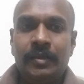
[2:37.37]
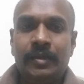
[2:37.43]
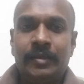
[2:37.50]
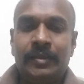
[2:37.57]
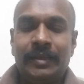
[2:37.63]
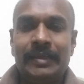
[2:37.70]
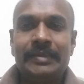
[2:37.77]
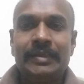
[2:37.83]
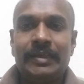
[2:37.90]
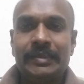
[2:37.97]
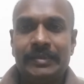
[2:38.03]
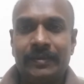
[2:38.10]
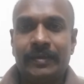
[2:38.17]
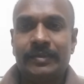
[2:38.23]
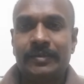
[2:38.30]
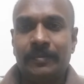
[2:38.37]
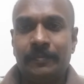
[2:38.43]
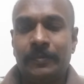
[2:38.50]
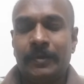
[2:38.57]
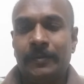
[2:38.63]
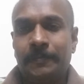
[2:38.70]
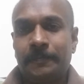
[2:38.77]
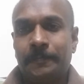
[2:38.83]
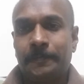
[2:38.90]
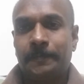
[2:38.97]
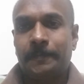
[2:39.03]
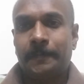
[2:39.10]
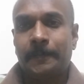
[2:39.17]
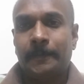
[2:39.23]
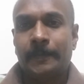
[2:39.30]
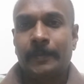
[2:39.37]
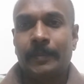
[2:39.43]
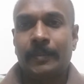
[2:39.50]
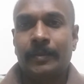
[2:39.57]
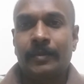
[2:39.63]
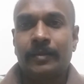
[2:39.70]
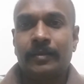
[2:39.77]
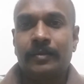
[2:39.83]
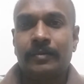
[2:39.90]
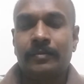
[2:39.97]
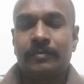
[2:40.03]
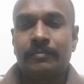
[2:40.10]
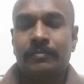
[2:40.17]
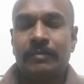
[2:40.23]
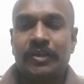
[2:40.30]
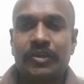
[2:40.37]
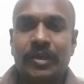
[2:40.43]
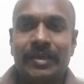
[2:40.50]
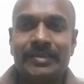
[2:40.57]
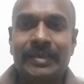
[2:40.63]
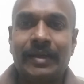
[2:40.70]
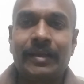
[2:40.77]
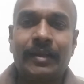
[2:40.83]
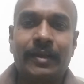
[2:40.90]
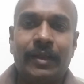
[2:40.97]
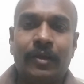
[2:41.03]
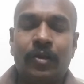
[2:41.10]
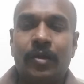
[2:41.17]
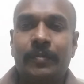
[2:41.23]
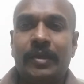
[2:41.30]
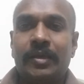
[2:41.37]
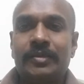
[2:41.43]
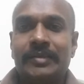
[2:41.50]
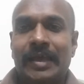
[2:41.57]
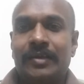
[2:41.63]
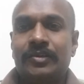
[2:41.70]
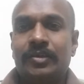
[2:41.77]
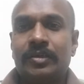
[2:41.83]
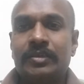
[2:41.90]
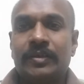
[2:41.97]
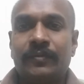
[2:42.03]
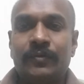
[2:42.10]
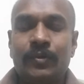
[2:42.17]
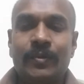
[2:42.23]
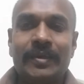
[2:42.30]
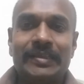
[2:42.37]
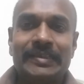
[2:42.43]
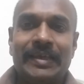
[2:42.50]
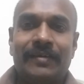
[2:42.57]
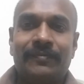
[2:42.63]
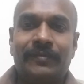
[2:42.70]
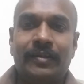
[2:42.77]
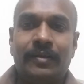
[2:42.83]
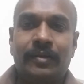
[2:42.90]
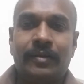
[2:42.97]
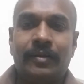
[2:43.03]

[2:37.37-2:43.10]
The reason is very simple. Russia is under economic sanctions of US after